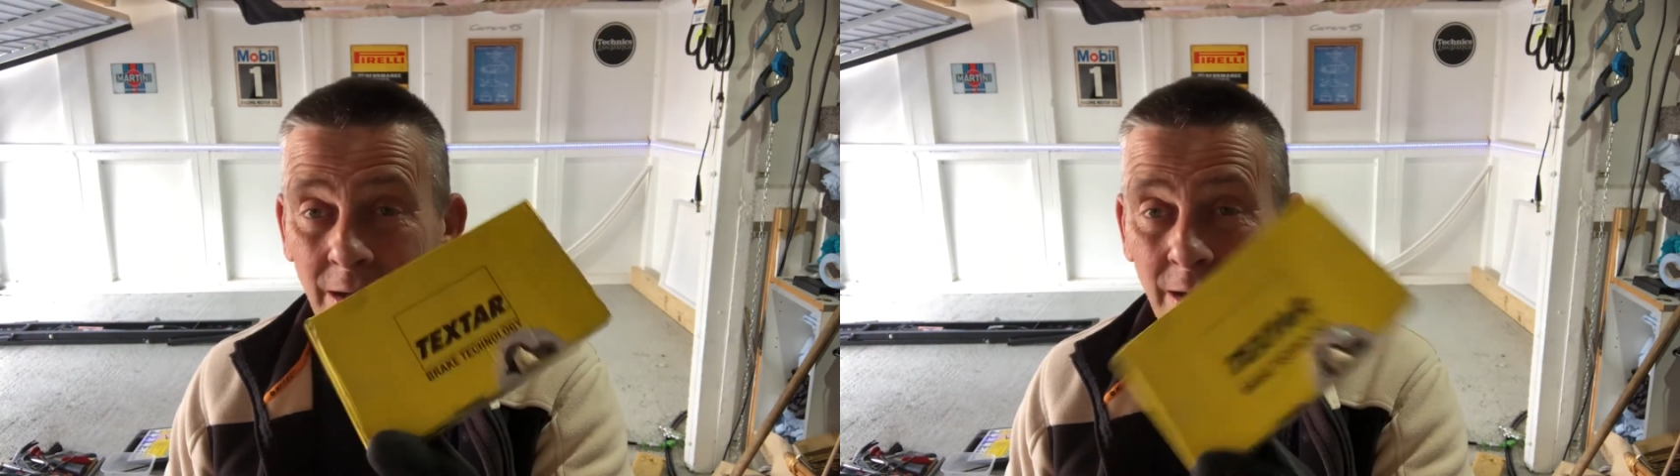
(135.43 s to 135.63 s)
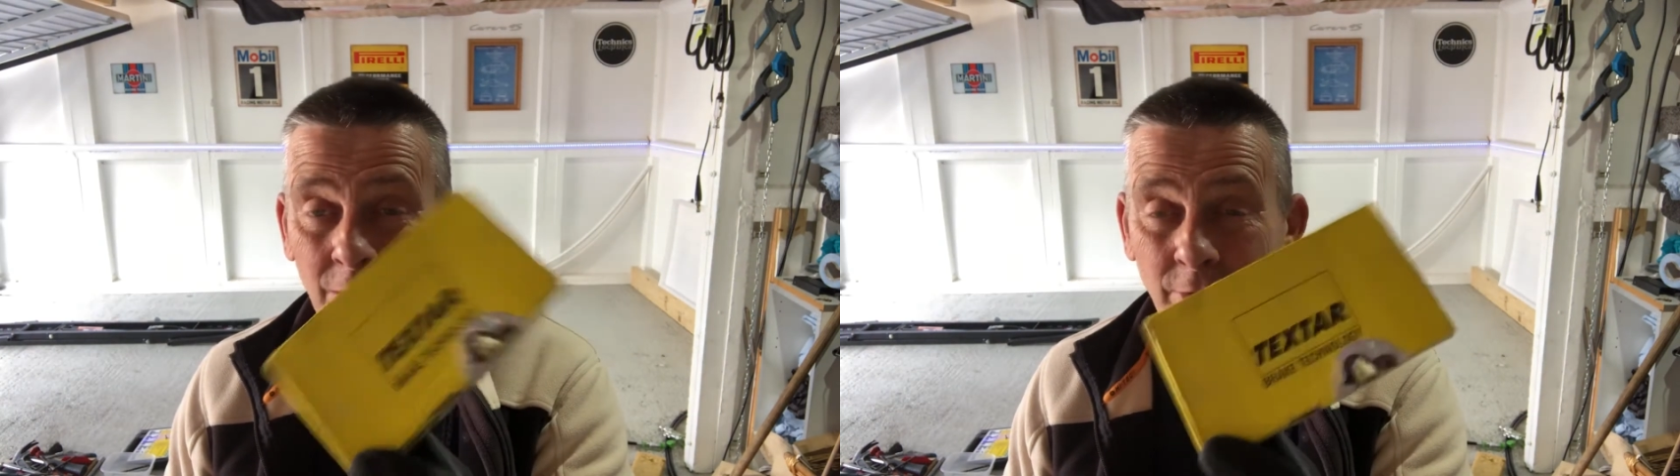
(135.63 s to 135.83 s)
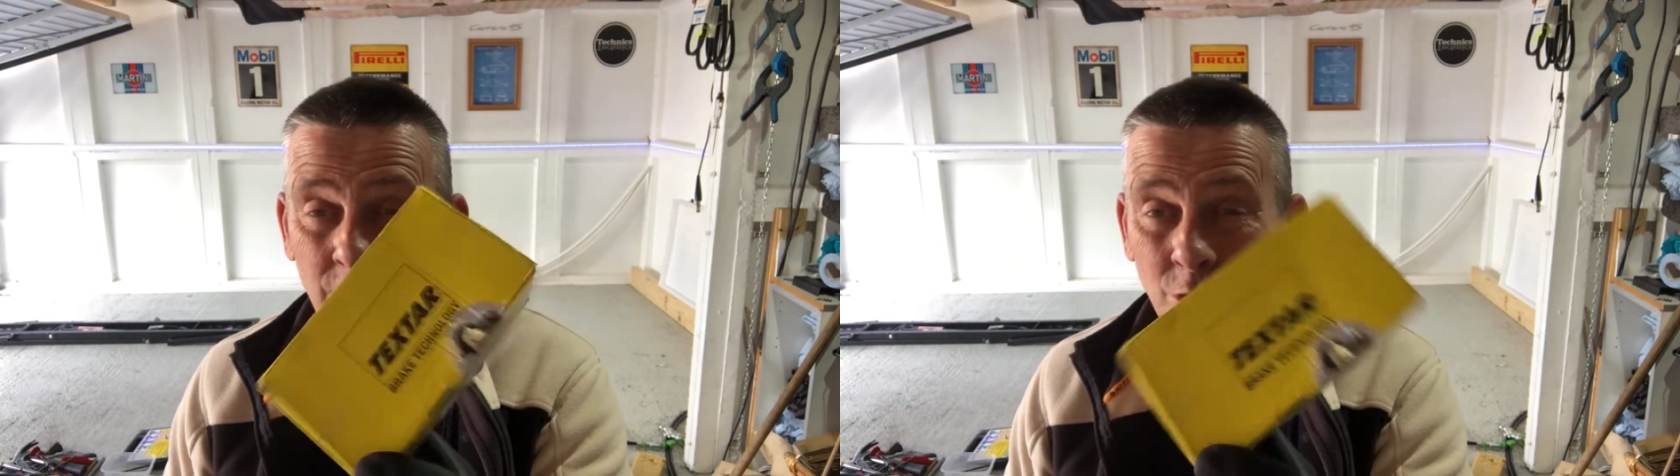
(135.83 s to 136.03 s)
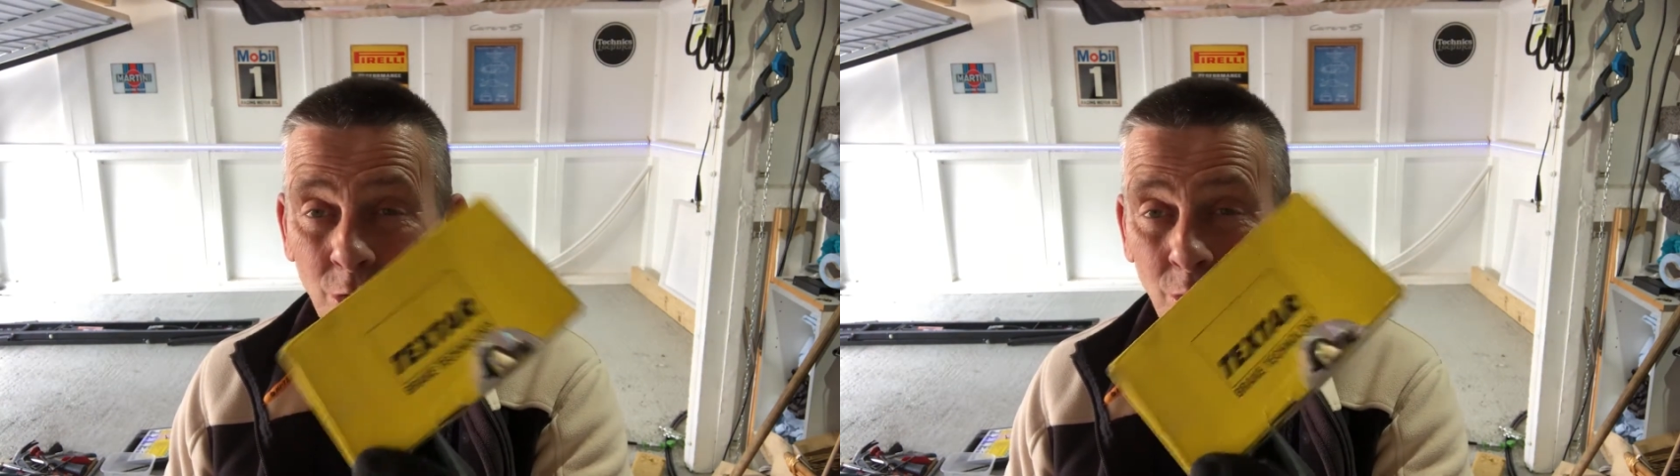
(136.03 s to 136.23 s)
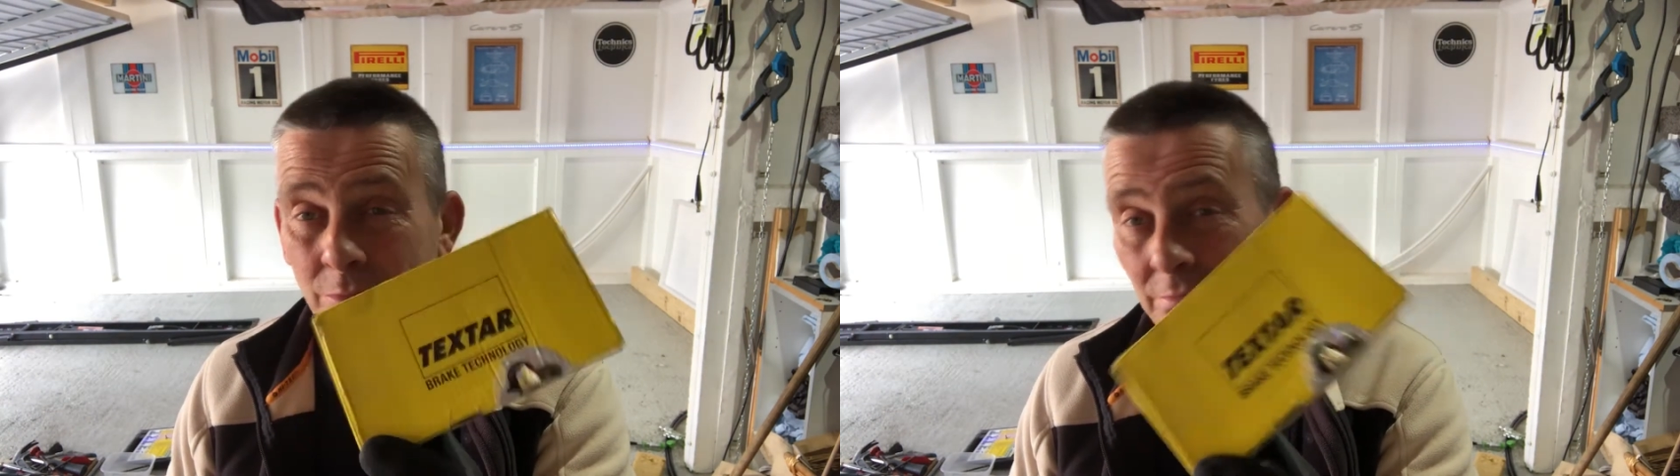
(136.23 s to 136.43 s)

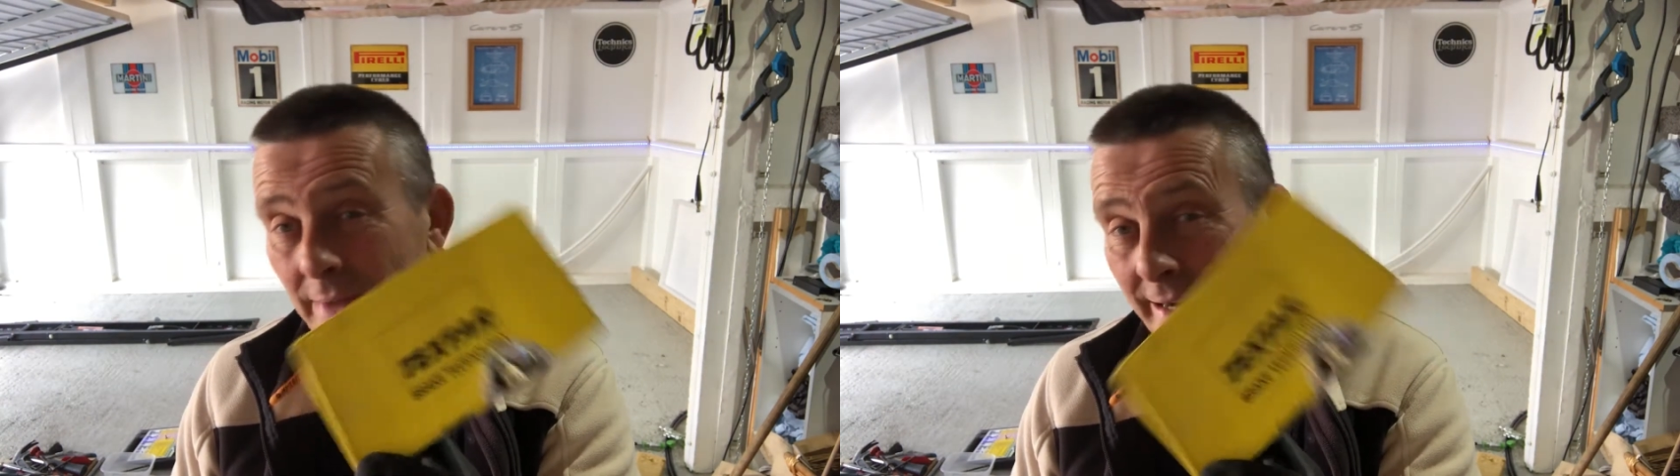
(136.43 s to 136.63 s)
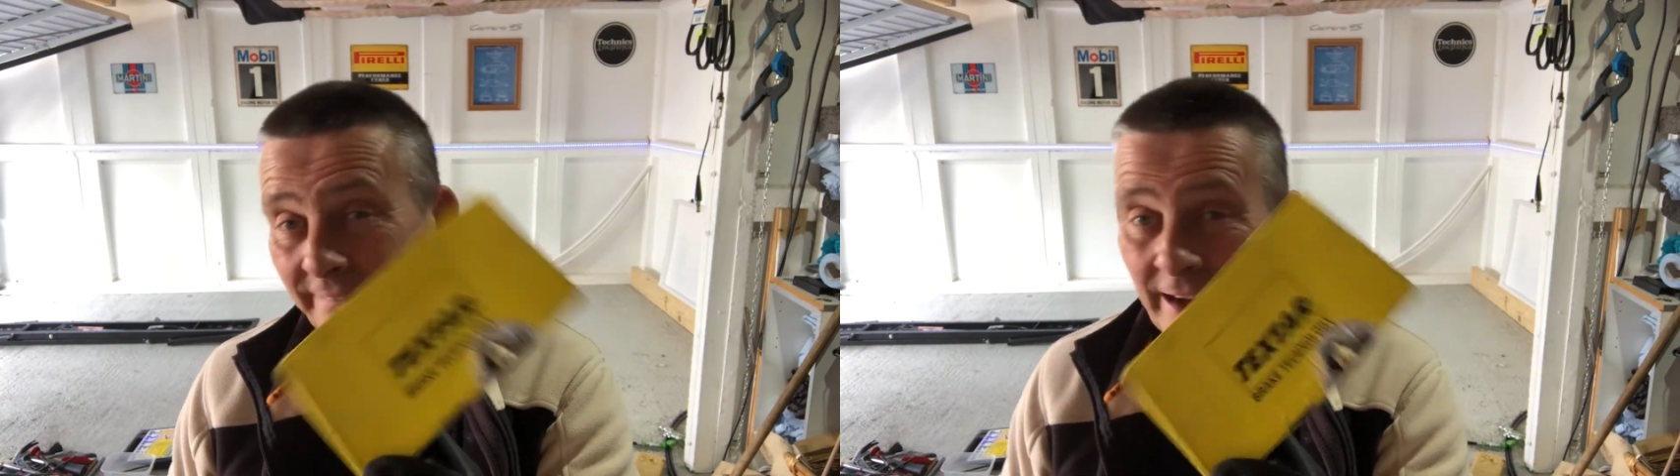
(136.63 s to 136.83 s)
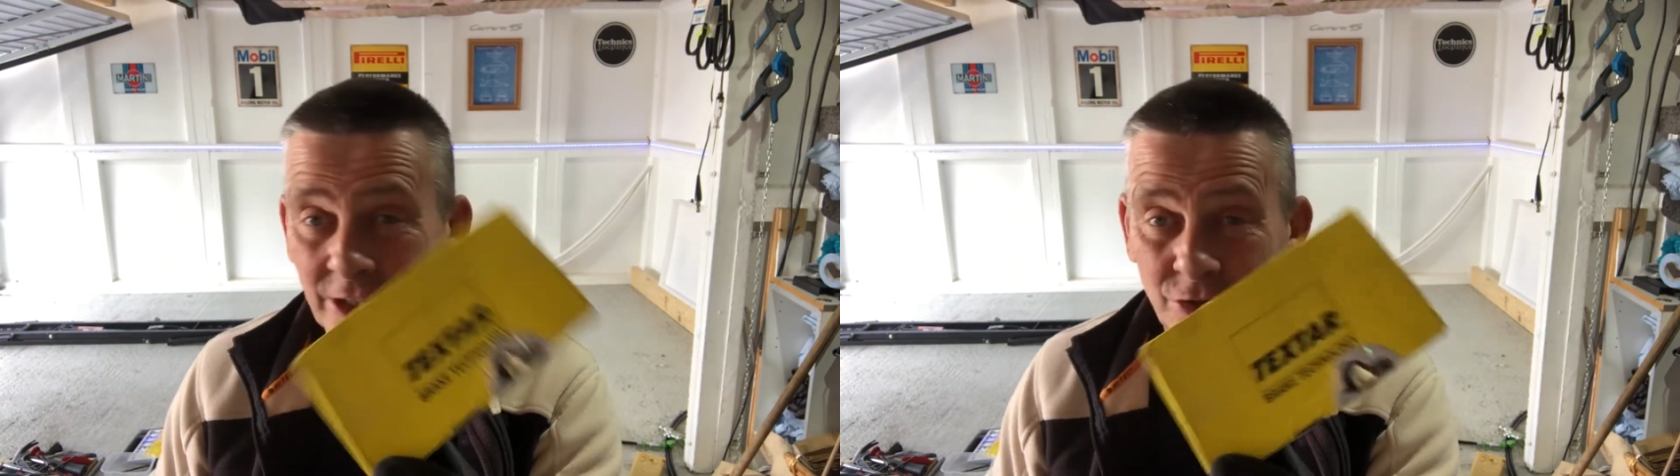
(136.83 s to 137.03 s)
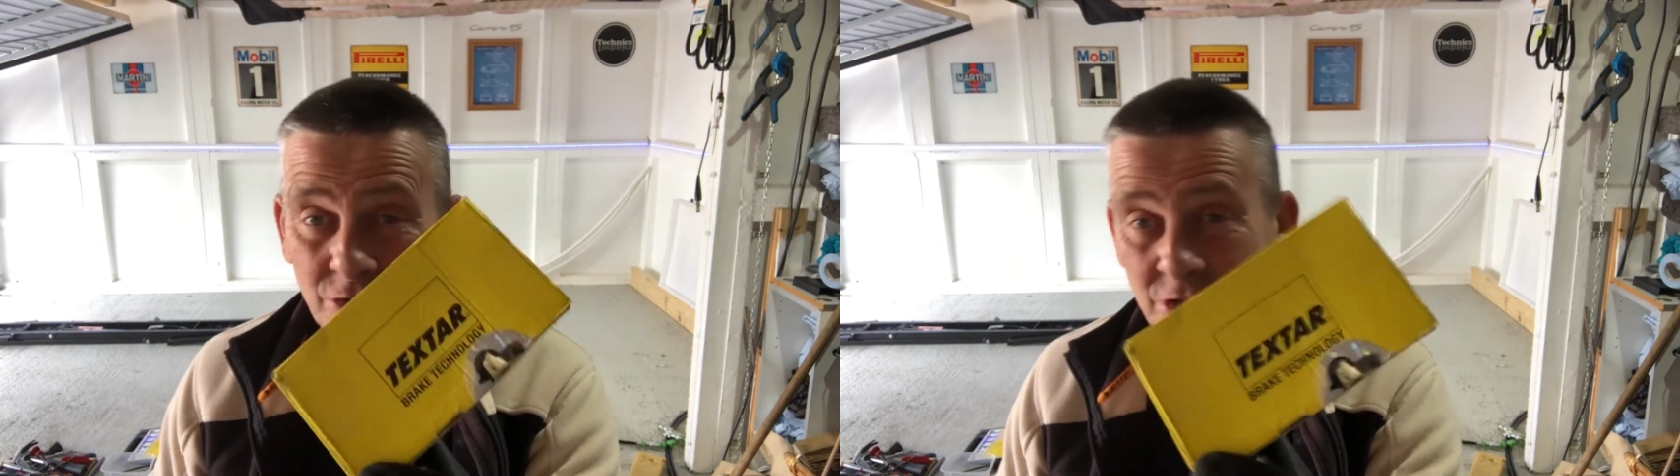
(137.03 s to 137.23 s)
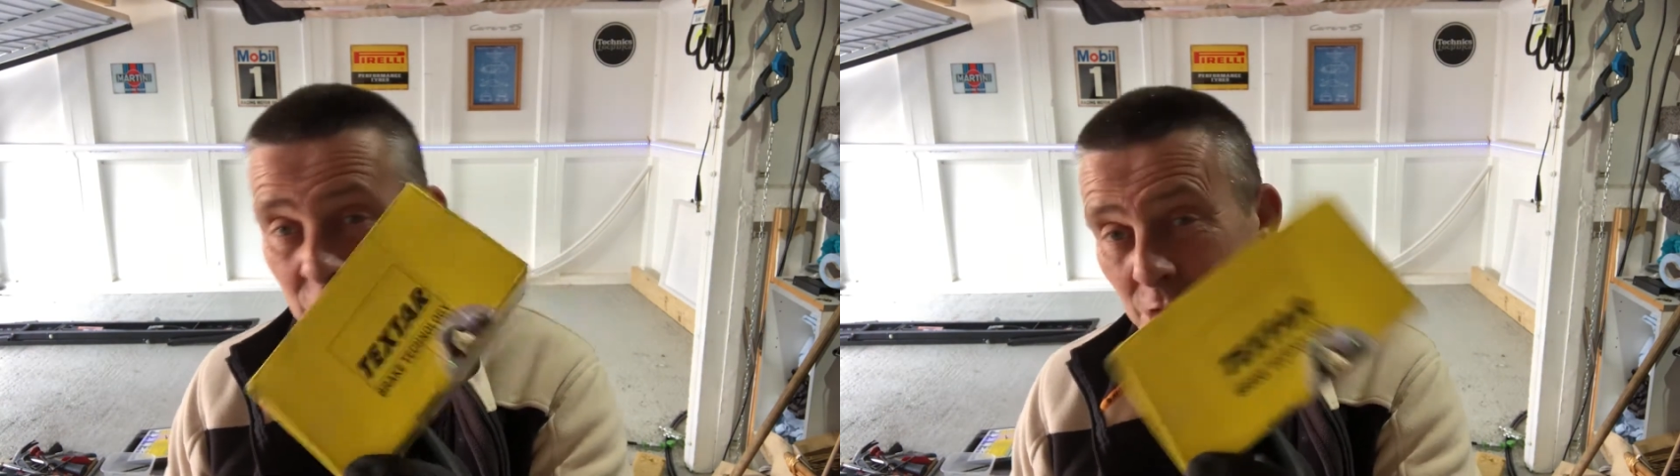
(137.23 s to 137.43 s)
original
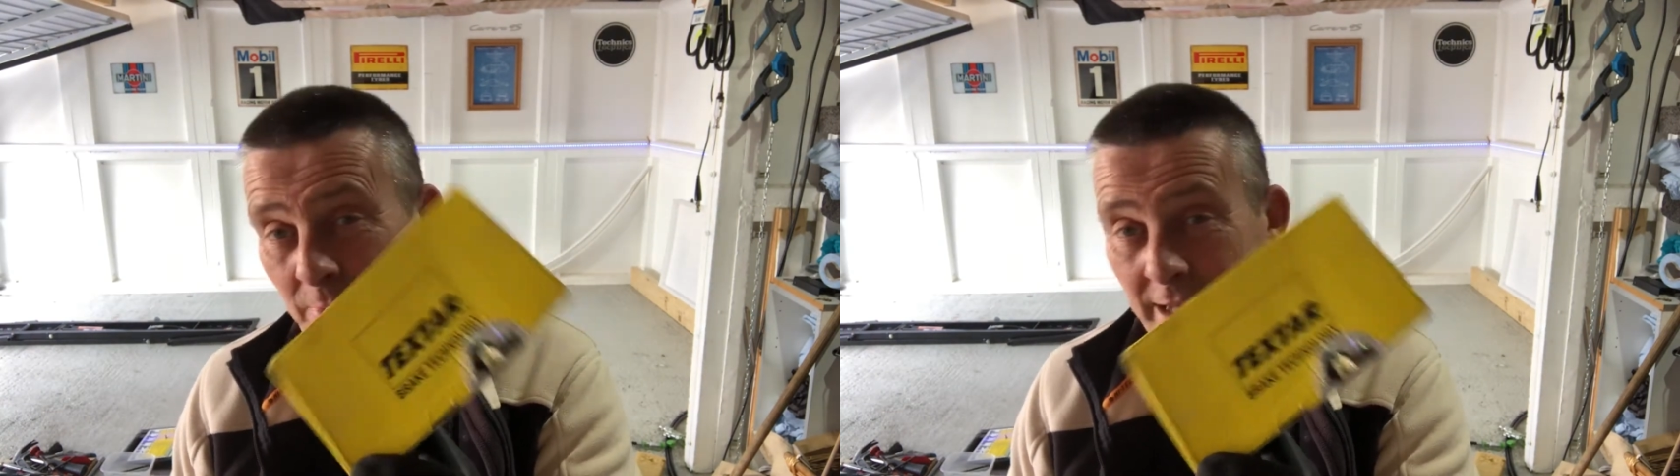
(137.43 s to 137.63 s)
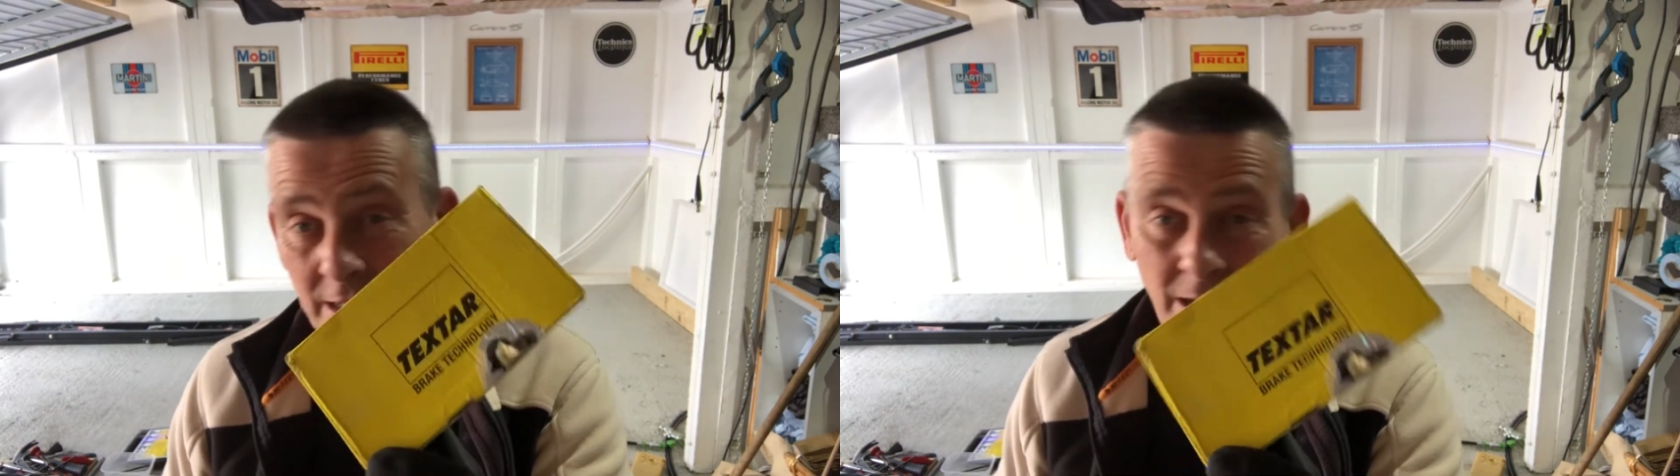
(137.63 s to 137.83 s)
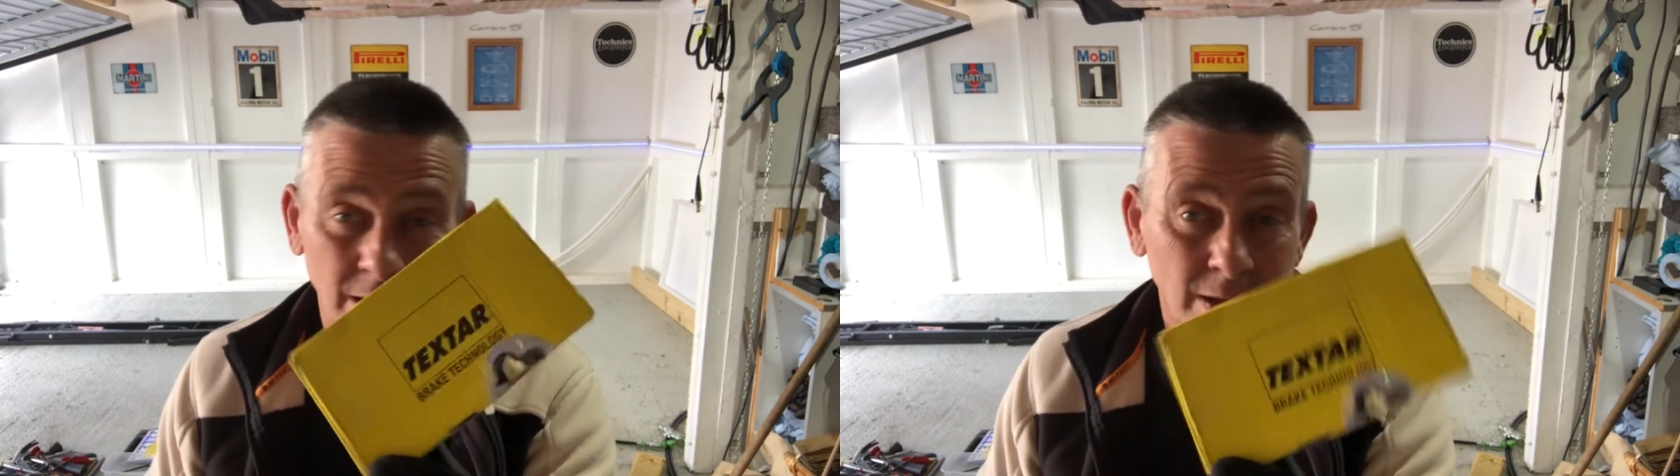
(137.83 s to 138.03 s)
manufacturer's spec.